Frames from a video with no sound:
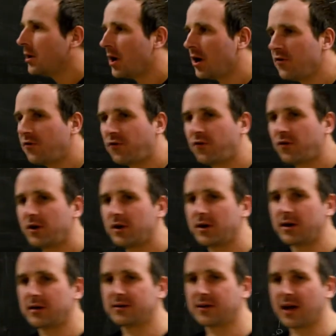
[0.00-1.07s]
if
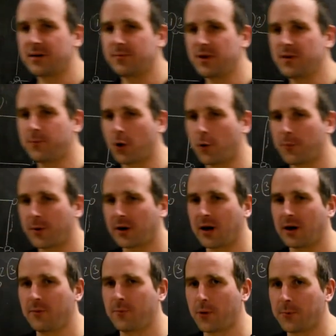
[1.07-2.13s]
it can be
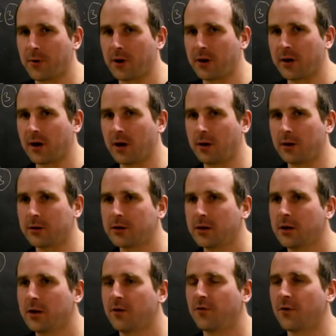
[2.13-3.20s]
properly colored
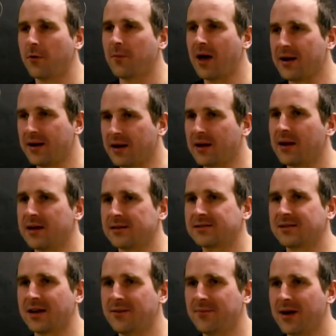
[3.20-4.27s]
from any
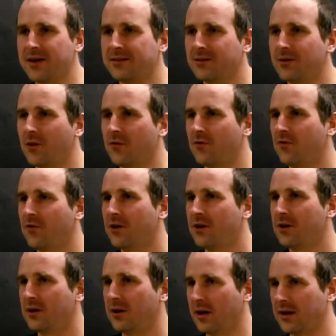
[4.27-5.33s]
assignment of
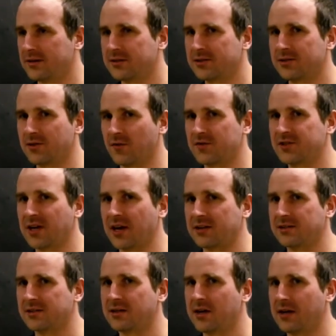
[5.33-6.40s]
lists of size
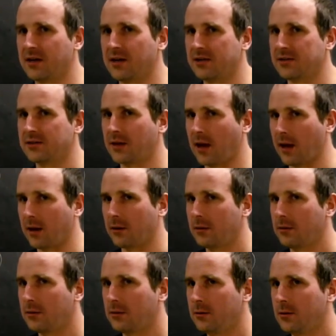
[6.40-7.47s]
at least k.
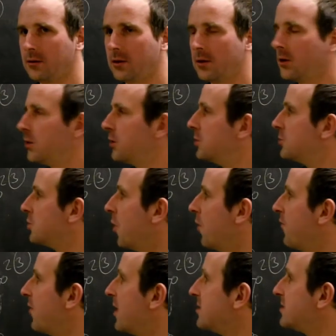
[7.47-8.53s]
So
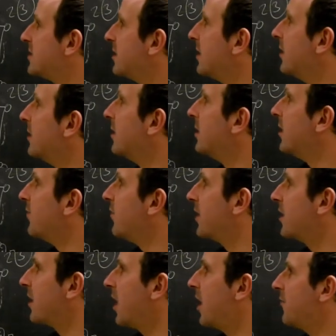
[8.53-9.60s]
obviously, if a
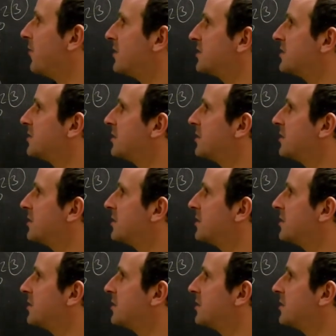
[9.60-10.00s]
graph is